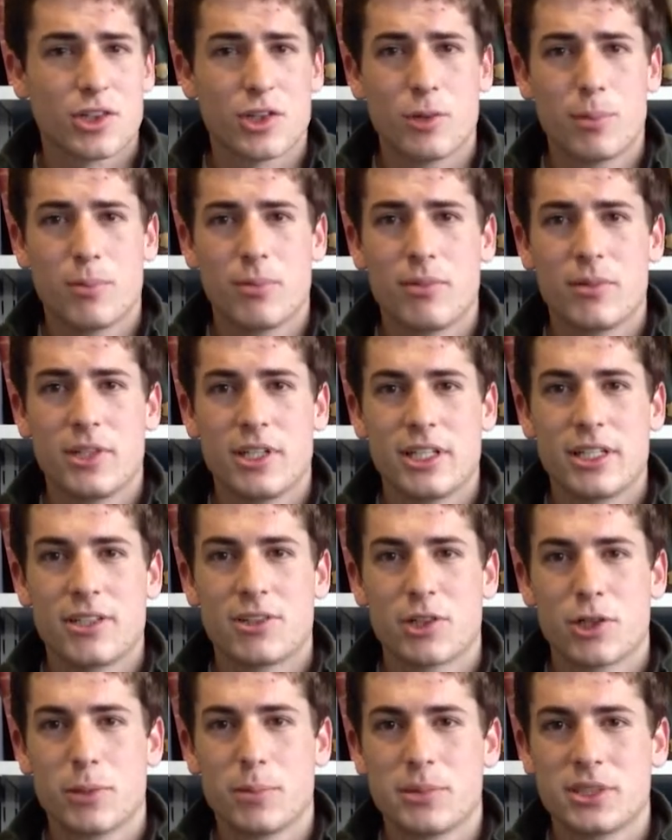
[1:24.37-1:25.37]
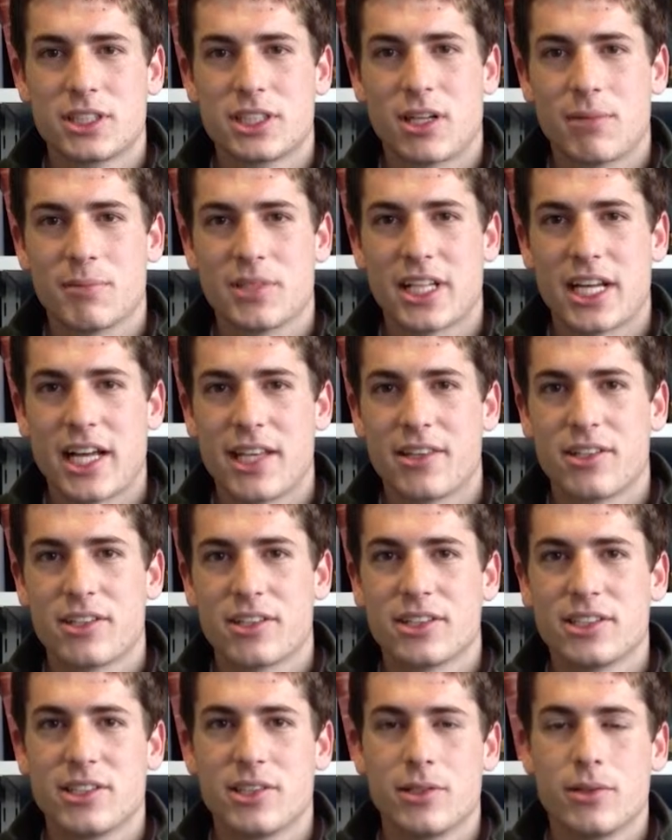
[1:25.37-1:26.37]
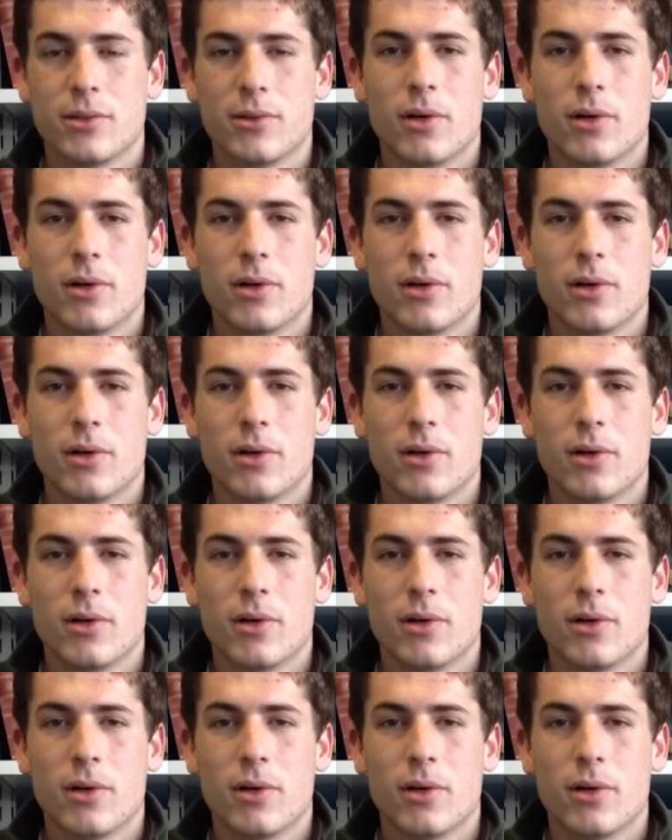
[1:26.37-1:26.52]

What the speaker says: group. The groups come together